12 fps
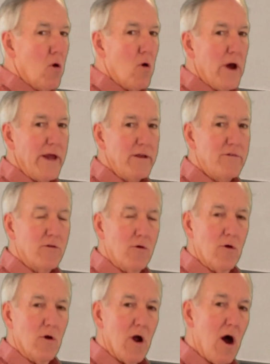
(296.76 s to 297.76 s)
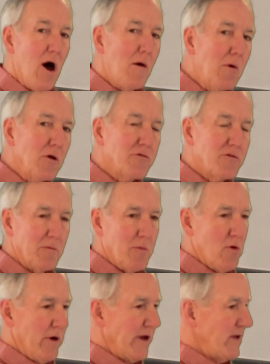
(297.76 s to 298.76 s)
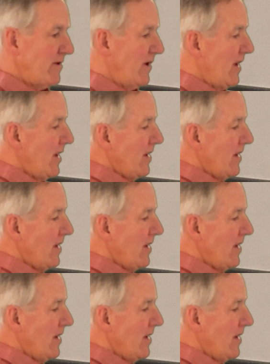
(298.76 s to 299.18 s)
point or almost a point.